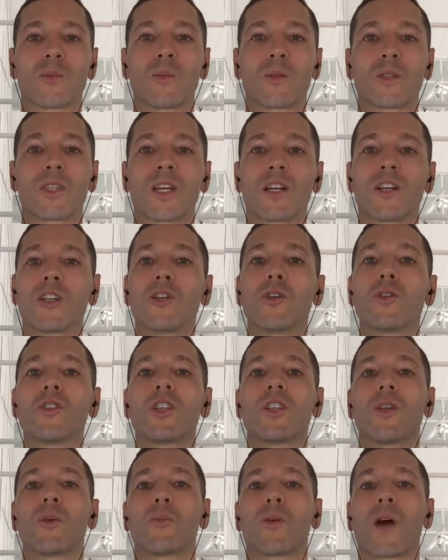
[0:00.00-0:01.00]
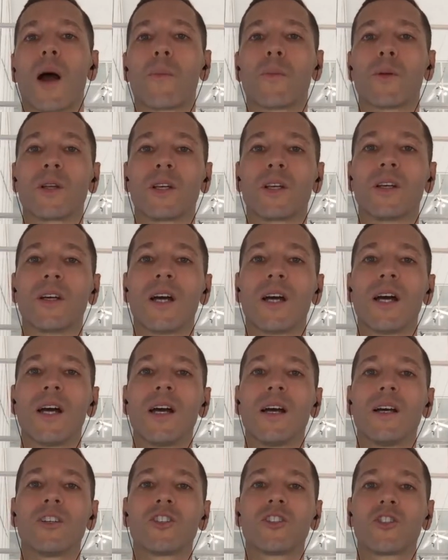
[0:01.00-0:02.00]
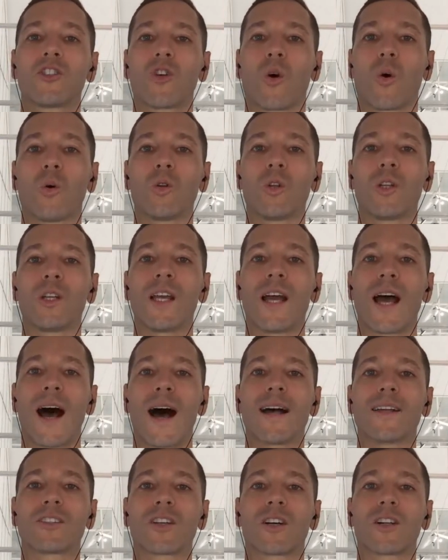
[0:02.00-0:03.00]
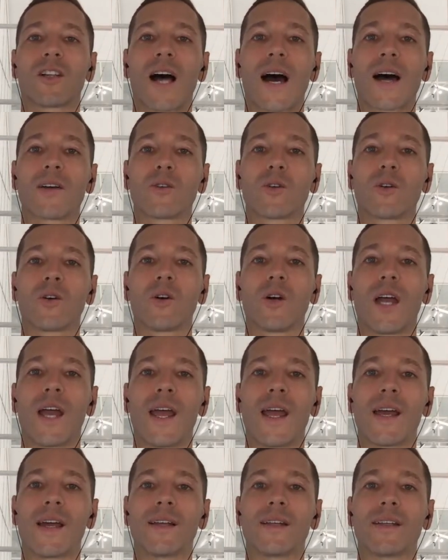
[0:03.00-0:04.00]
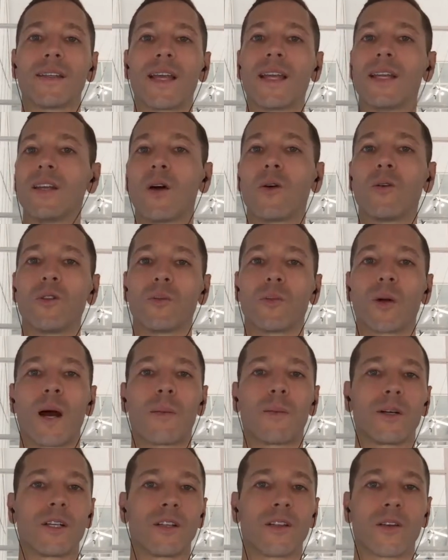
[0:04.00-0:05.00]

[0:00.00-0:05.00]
But they're using the property solely as collateral, and they know the property.